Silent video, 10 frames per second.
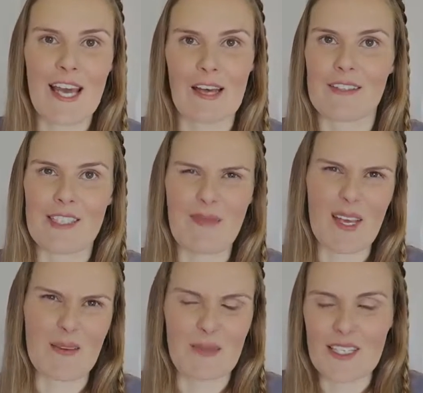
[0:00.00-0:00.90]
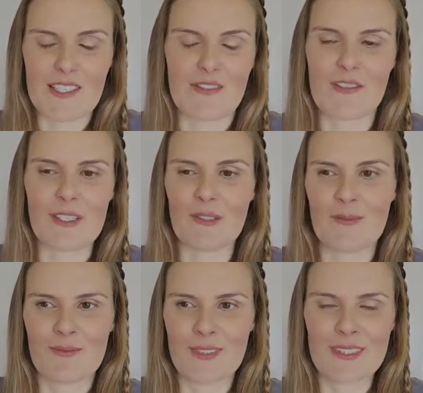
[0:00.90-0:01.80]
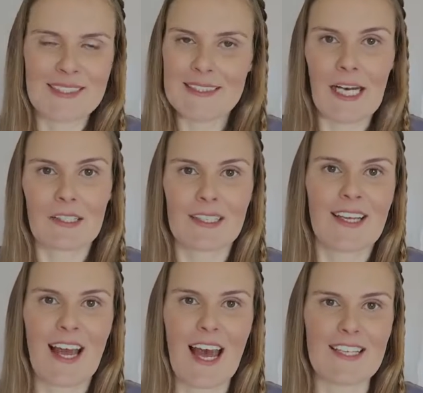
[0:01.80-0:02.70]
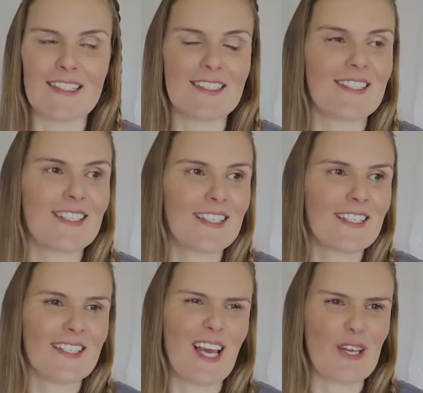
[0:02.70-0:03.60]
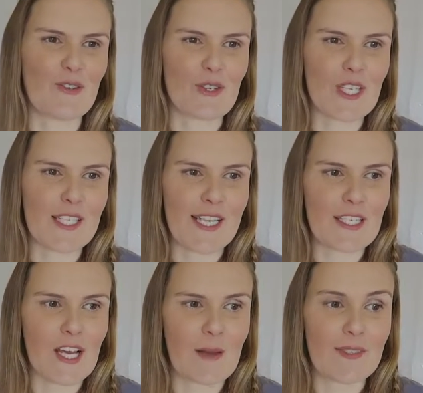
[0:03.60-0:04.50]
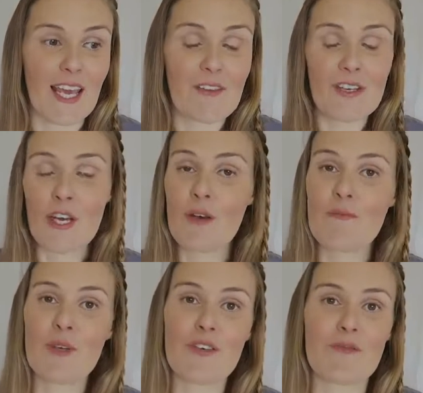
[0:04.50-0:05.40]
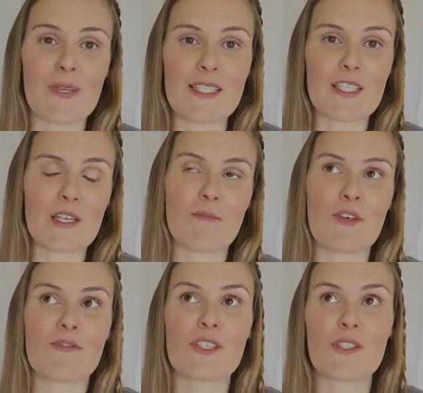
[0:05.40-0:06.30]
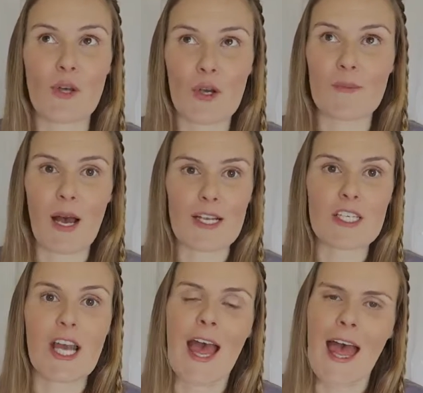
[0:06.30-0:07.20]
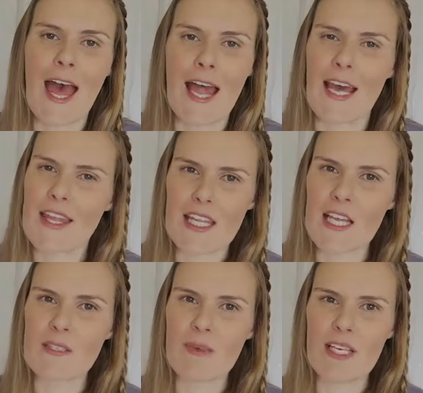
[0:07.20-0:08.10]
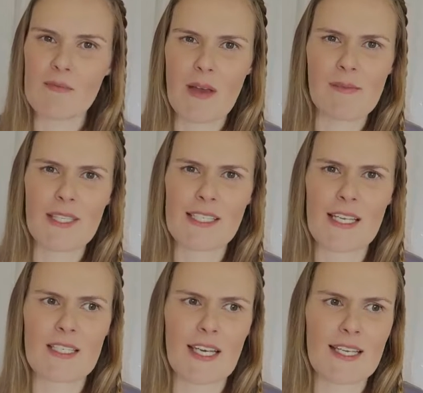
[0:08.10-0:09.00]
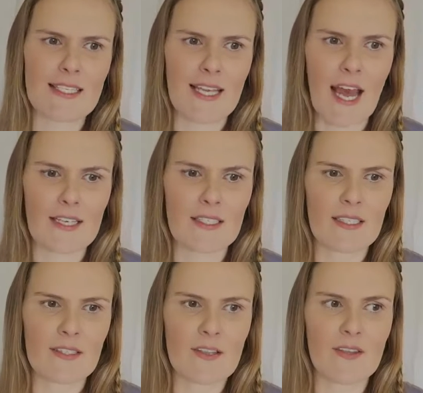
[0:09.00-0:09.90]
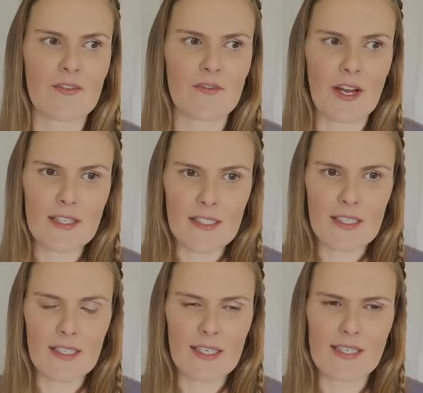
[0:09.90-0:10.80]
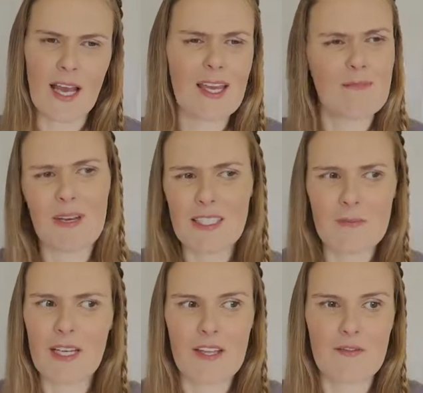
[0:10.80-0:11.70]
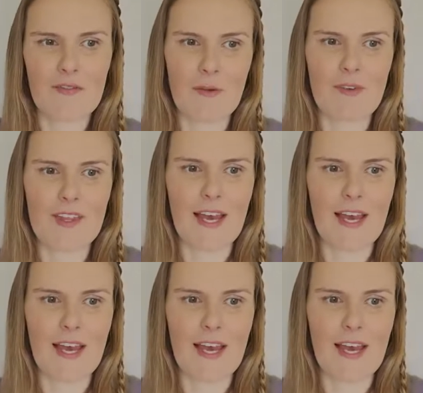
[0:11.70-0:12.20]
yeah it's making me just feel yuck and yeah nauseous at times even her movements she moves so much and I think that's because my placenta isn't at the front because it must have been at the front